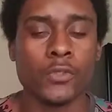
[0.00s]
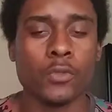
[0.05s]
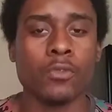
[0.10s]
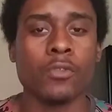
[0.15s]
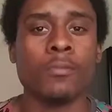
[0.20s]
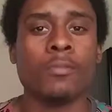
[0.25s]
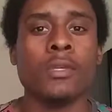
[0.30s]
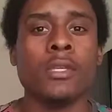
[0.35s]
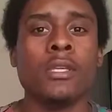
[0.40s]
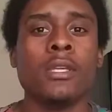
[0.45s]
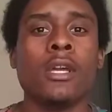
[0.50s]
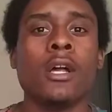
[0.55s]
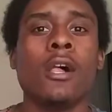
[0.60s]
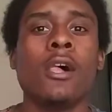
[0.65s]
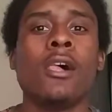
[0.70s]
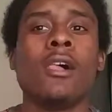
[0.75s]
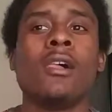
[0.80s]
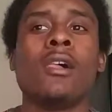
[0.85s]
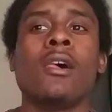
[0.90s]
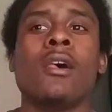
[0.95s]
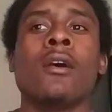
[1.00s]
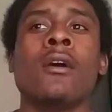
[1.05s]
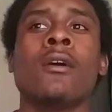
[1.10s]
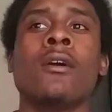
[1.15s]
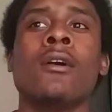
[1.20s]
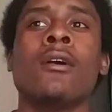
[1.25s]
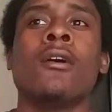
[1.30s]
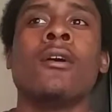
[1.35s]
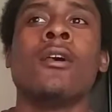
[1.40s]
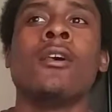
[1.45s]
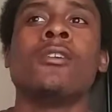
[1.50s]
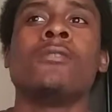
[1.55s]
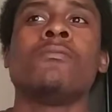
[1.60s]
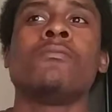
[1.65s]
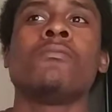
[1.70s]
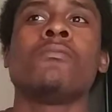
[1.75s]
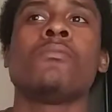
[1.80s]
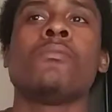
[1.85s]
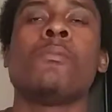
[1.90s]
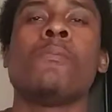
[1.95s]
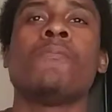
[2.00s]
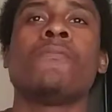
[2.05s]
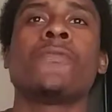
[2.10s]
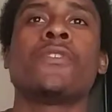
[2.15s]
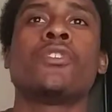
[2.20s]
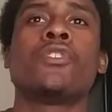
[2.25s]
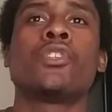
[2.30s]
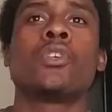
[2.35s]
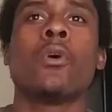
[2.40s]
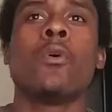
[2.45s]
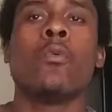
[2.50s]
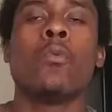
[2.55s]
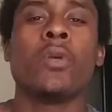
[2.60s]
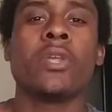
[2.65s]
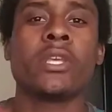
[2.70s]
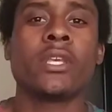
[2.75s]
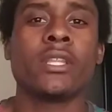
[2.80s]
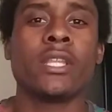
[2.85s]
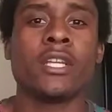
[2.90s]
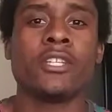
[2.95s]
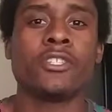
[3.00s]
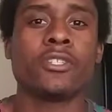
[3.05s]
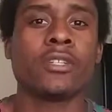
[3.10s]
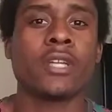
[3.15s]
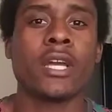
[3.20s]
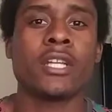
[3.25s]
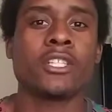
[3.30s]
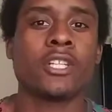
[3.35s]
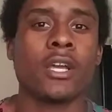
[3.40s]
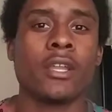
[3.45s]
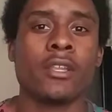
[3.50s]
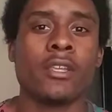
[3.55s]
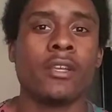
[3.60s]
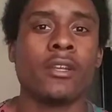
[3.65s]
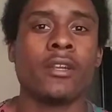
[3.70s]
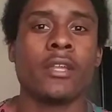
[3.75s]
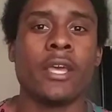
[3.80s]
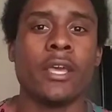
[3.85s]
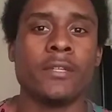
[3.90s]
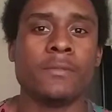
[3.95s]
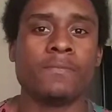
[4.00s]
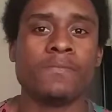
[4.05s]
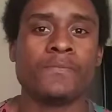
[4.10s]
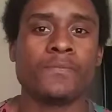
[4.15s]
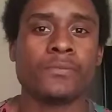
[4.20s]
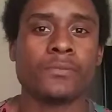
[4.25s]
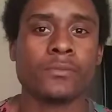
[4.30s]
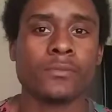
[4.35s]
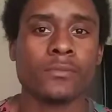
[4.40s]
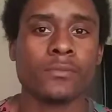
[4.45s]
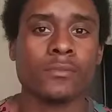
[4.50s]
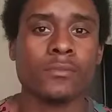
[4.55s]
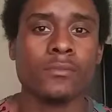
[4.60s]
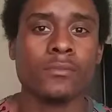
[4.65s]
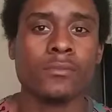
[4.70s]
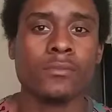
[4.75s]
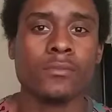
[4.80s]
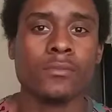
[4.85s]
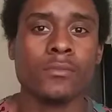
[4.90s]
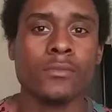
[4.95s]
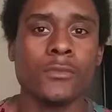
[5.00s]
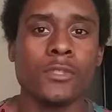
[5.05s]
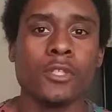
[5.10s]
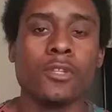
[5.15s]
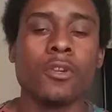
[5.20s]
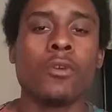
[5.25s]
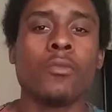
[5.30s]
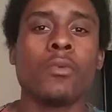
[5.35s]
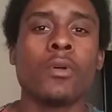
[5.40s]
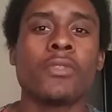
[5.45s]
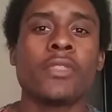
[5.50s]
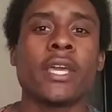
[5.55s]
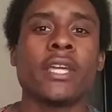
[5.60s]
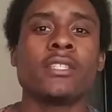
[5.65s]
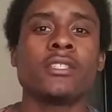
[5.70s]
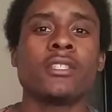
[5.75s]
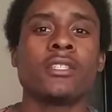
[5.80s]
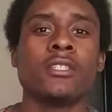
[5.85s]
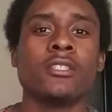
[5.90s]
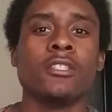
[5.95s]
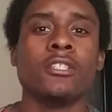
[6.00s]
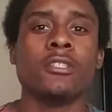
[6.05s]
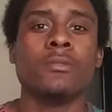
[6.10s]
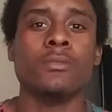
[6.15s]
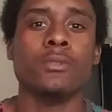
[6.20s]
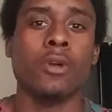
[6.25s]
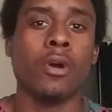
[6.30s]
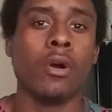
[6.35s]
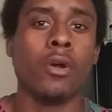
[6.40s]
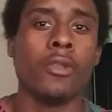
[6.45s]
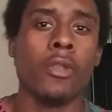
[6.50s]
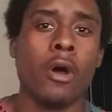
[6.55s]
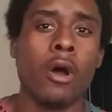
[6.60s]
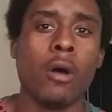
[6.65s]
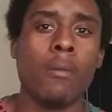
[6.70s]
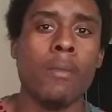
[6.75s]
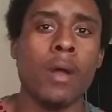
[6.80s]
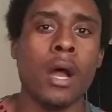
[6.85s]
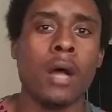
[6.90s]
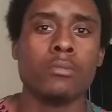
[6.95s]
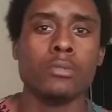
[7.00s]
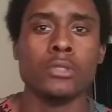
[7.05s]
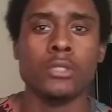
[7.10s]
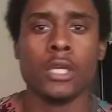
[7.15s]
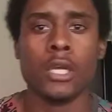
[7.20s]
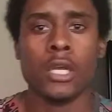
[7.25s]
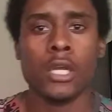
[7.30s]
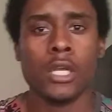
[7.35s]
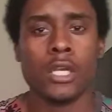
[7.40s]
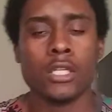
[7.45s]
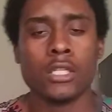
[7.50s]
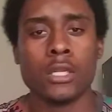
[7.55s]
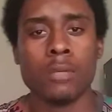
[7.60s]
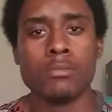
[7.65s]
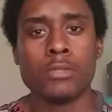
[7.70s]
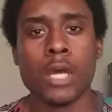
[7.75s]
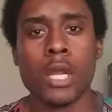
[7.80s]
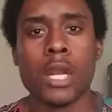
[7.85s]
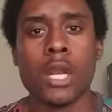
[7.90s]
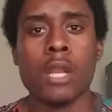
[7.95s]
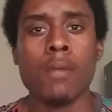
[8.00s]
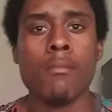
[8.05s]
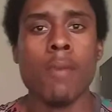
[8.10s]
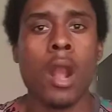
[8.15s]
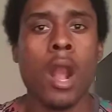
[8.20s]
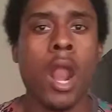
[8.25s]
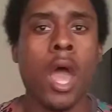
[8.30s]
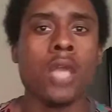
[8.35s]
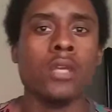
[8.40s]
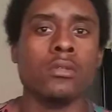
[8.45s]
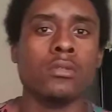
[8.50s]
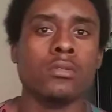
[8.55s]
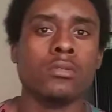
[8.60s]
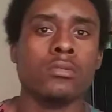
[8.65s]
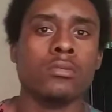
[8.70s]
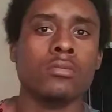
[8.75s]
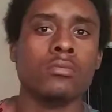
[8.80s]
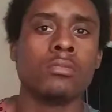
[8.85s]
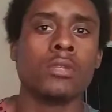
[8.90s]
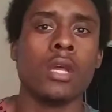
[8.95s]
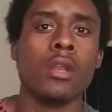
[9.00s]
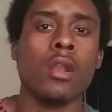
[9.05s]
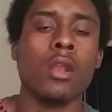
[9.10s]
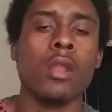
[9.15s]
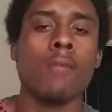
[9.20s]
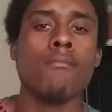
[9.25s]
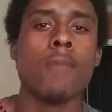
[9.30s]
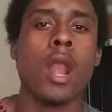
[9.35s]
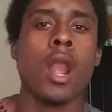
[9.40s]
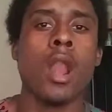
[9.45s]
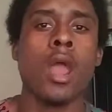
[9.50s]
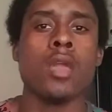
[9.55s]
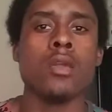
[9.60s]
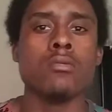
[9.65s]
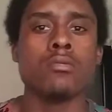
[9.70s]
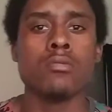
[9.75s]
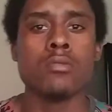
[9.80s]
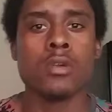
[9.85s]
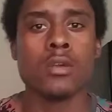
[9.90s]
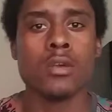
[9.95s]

You want to be uh, uh, so wicked that you're not trying to hear that. You don't want that to condemn you. Oh, no, man, I'm, I'm trying to live my life. I'm trying to live my life.